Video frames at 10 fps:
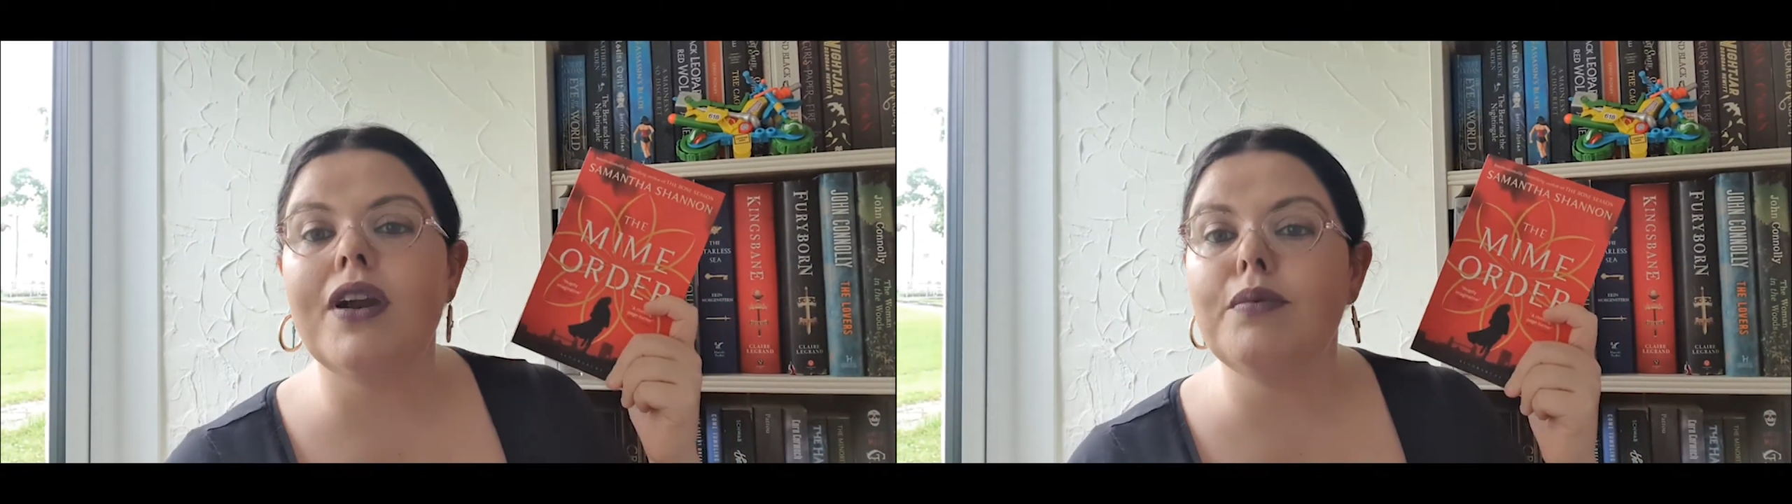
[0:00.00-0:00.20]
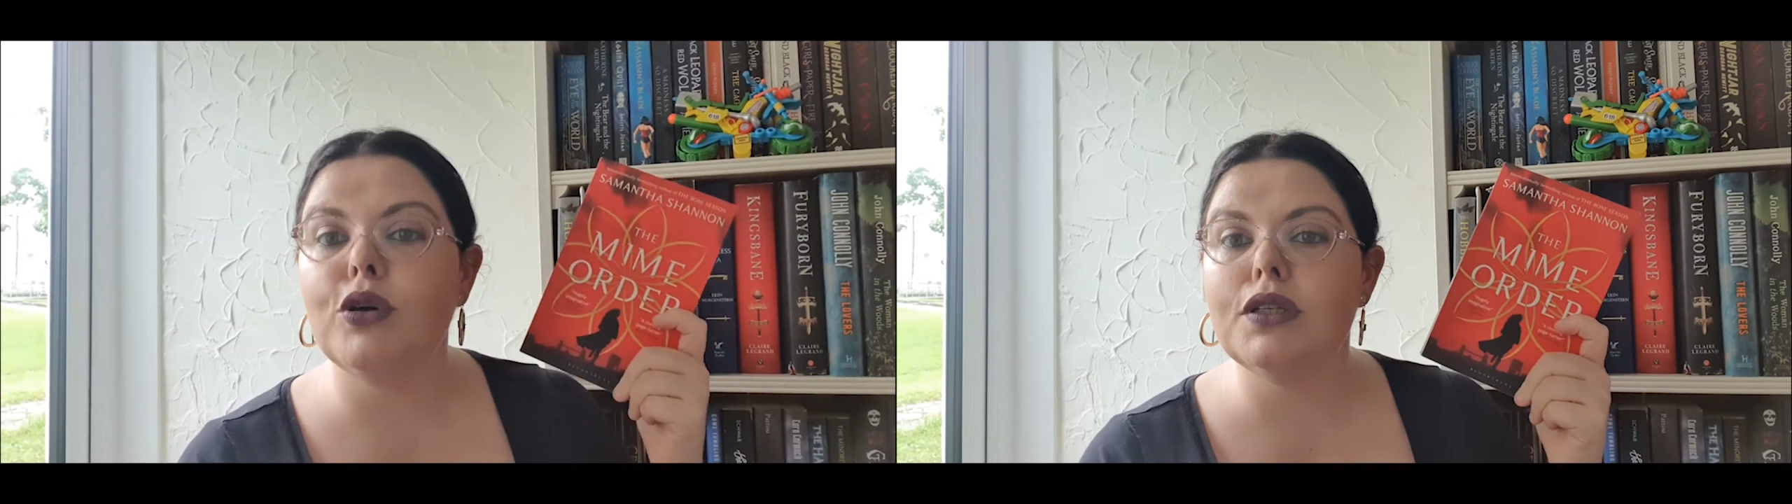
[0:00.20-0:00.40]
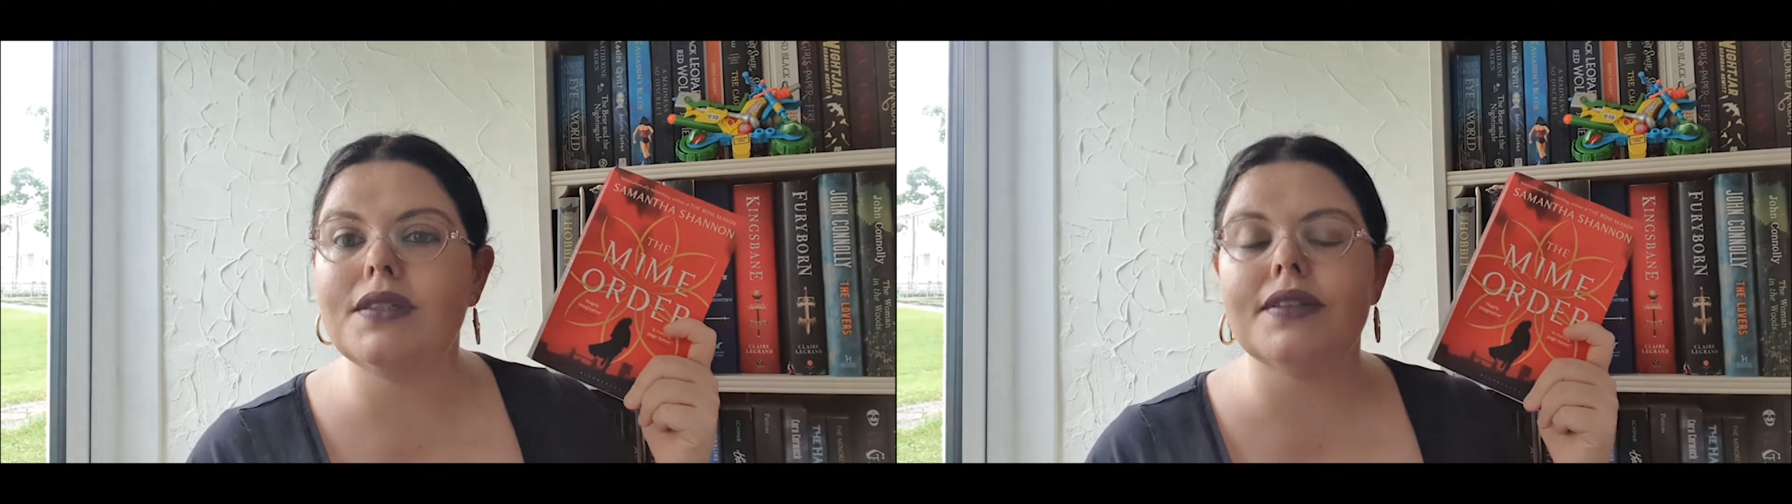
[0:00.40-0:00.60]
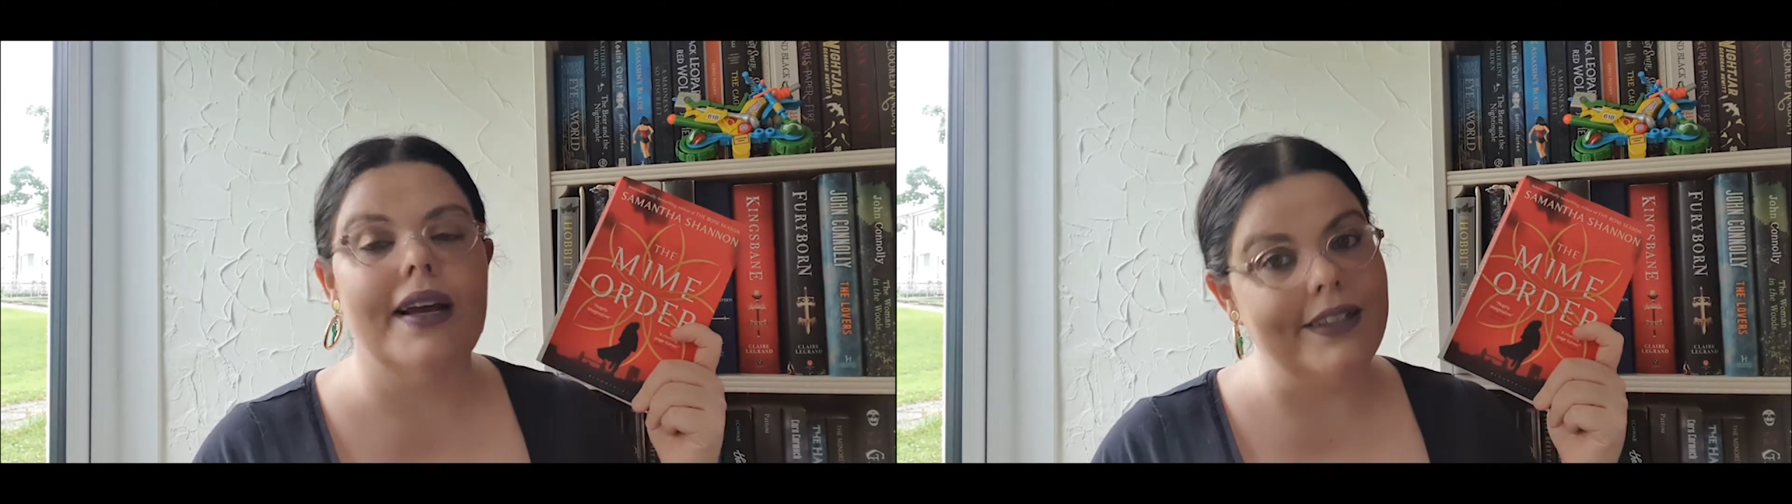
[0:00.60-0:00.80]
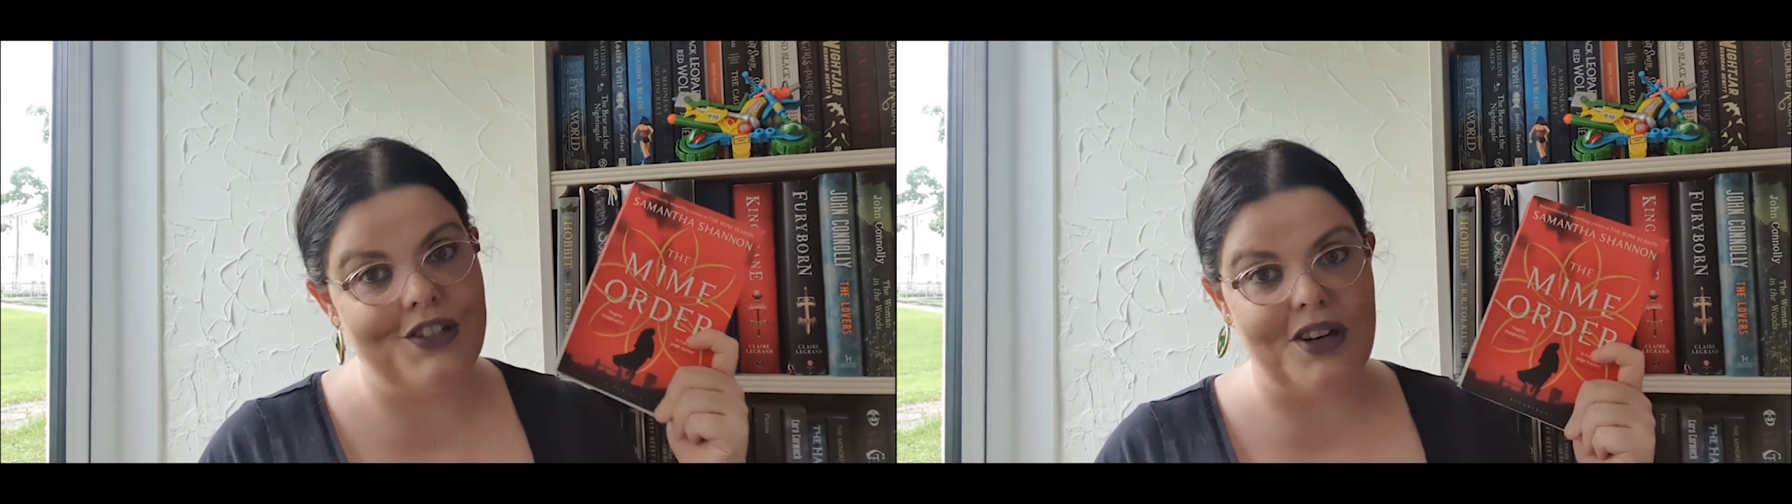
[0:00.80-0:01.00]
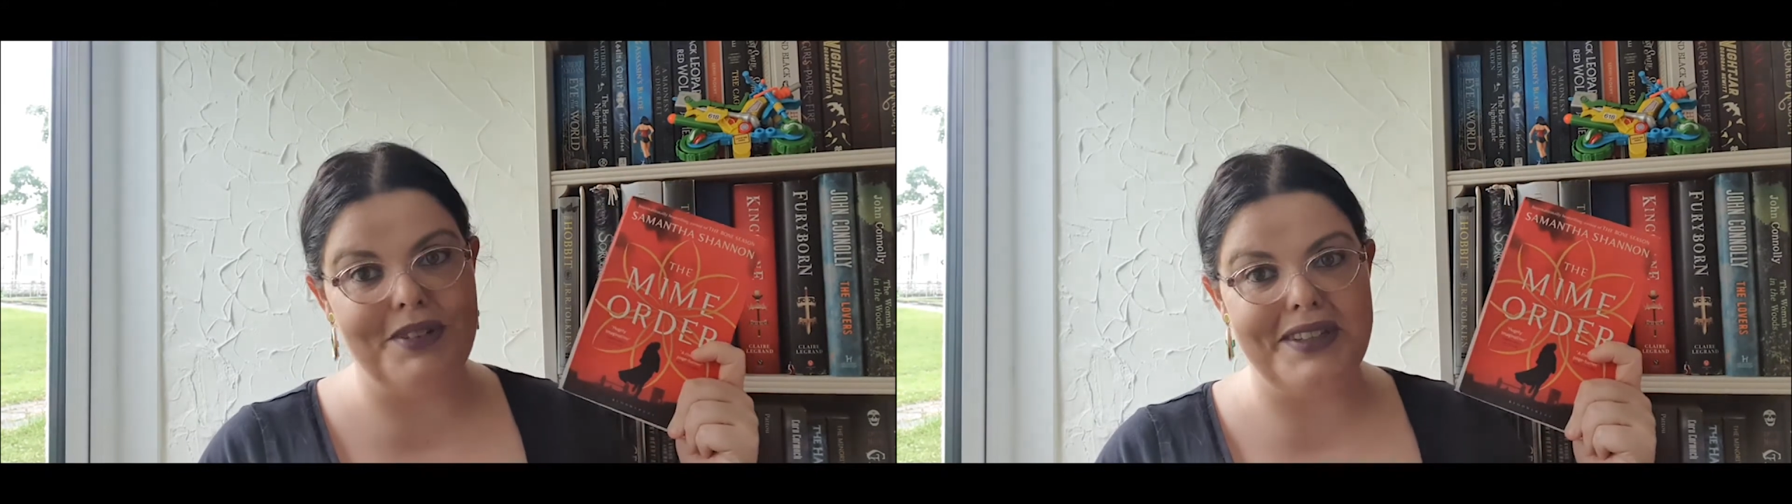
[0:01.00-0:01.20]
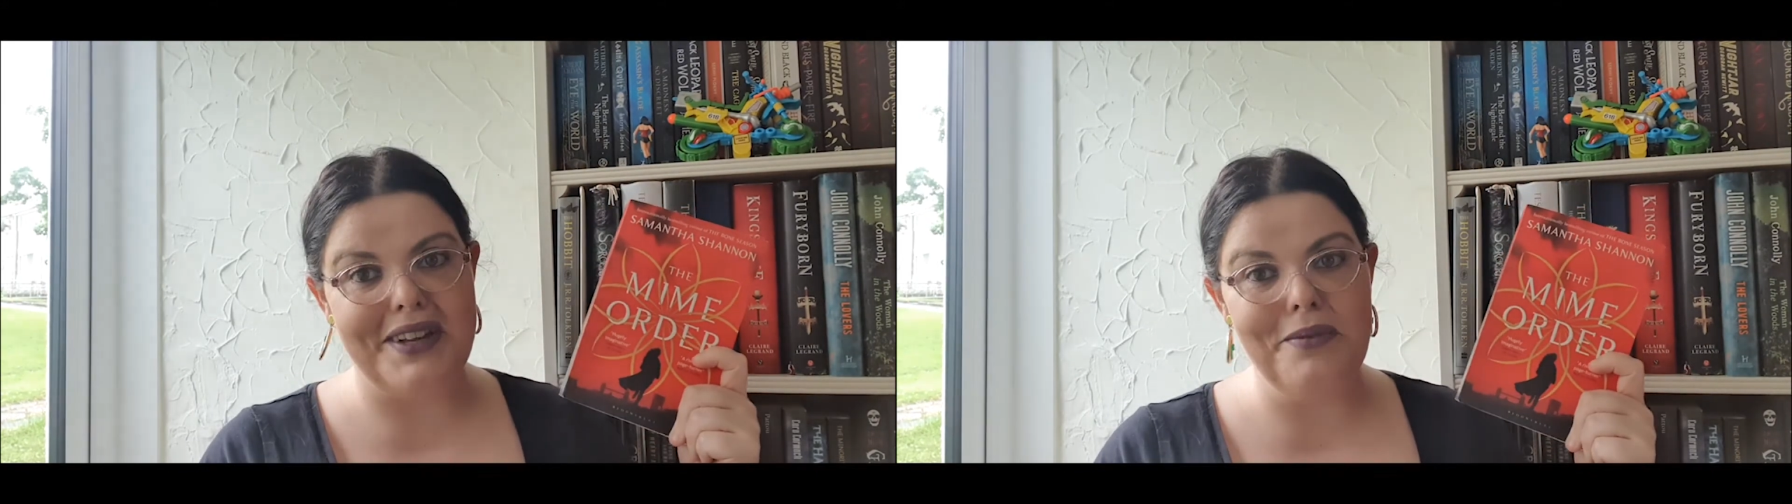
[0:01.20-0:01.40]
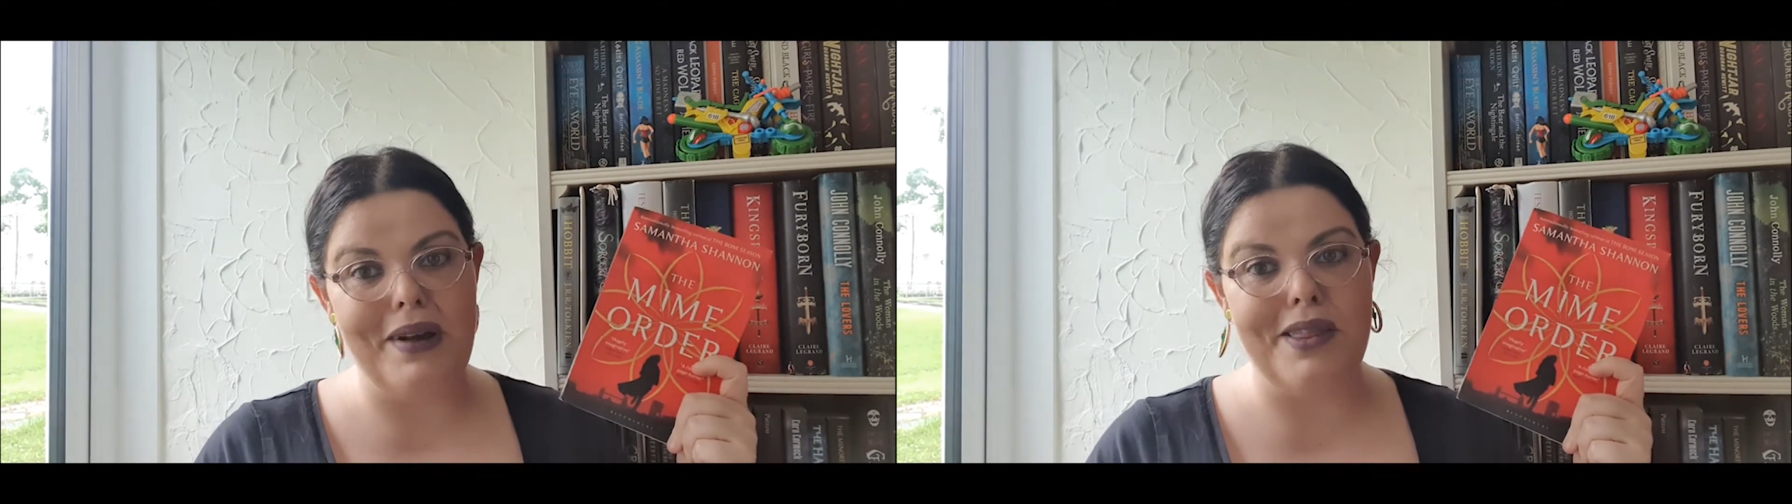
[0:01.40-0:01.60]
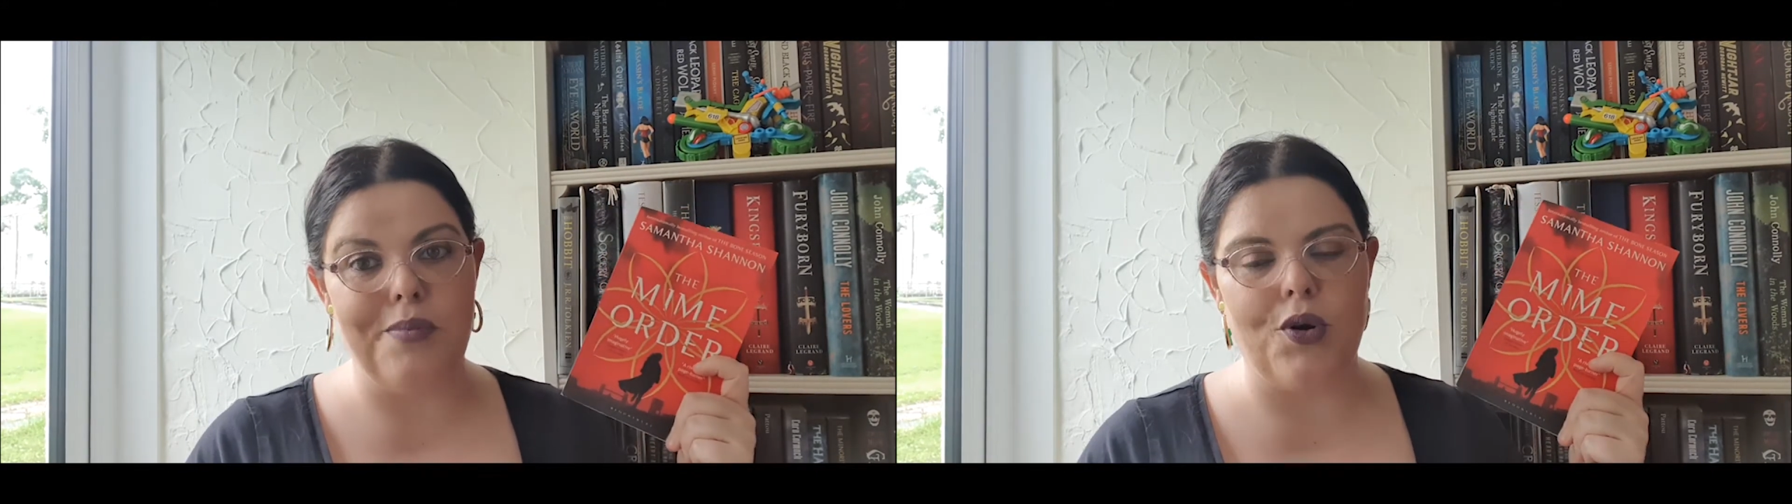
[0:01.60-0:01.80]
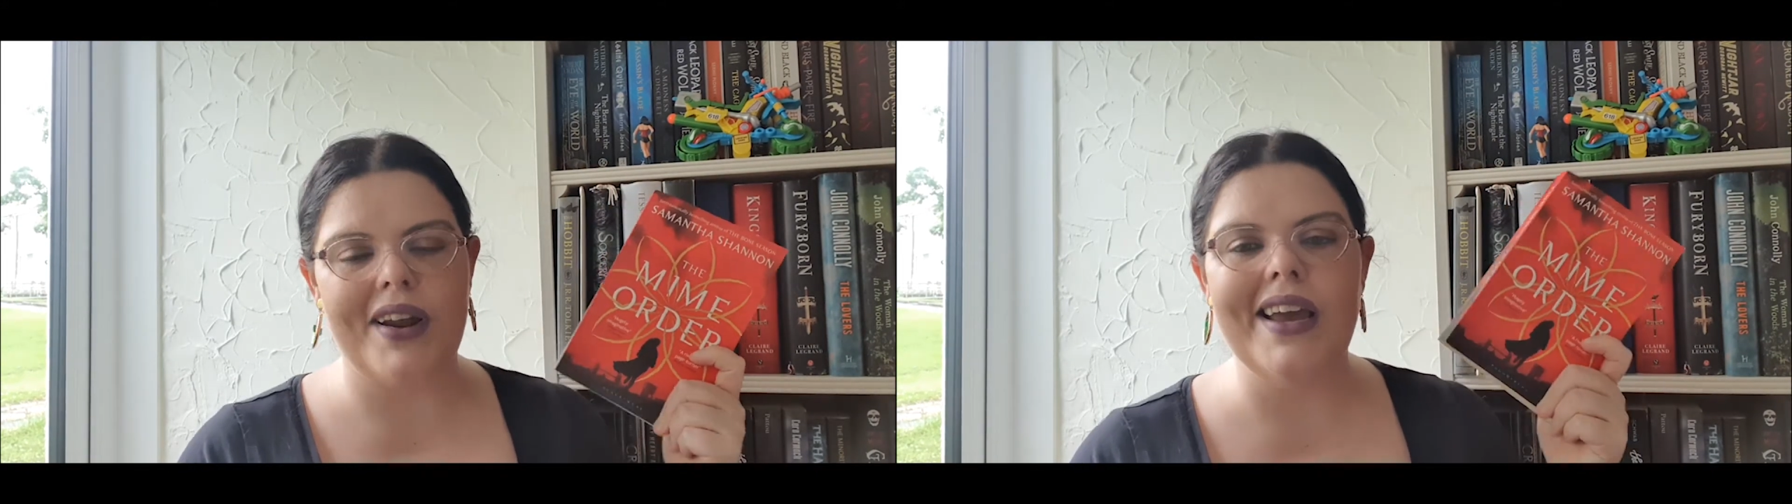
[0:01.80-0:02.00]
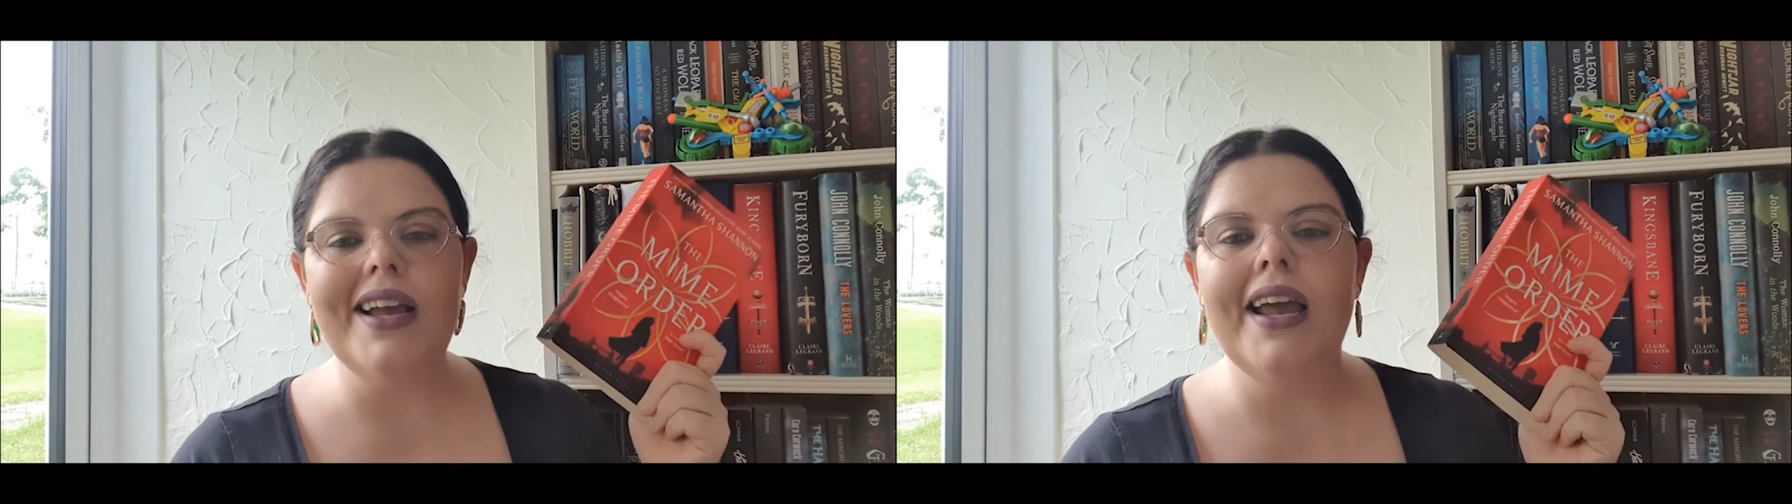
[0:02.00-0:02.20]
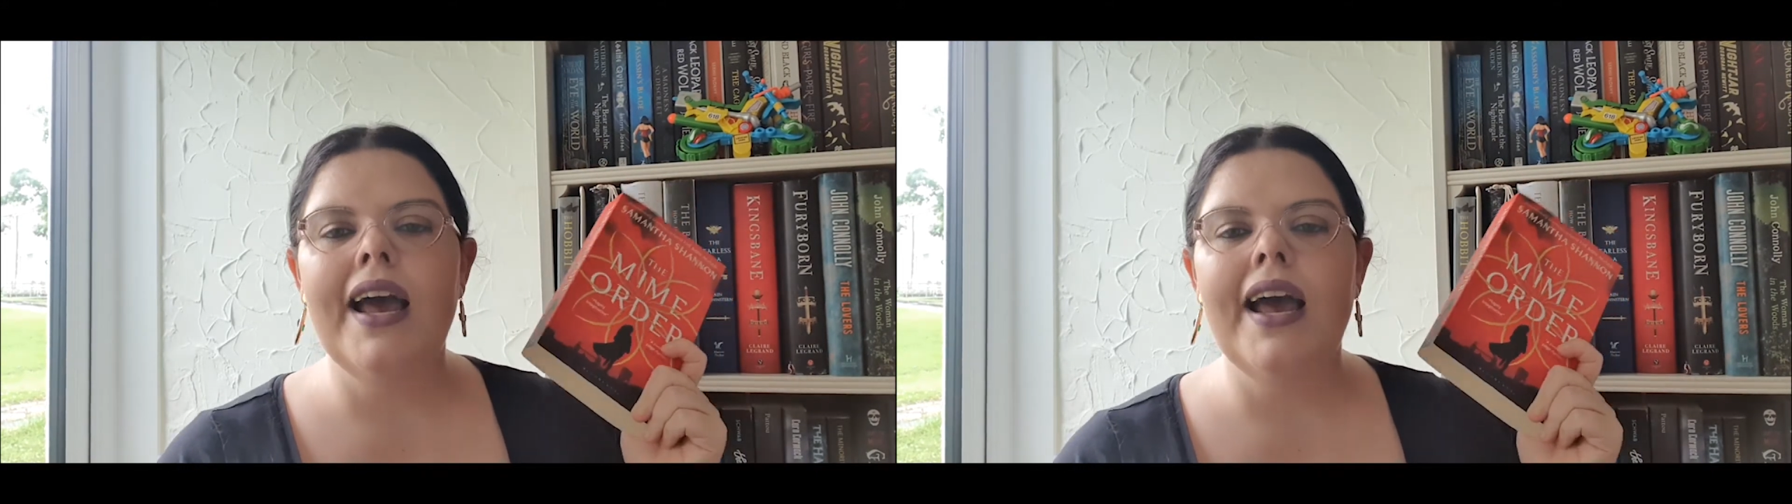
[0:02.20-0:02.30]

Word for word: I was interrupted there by the barking,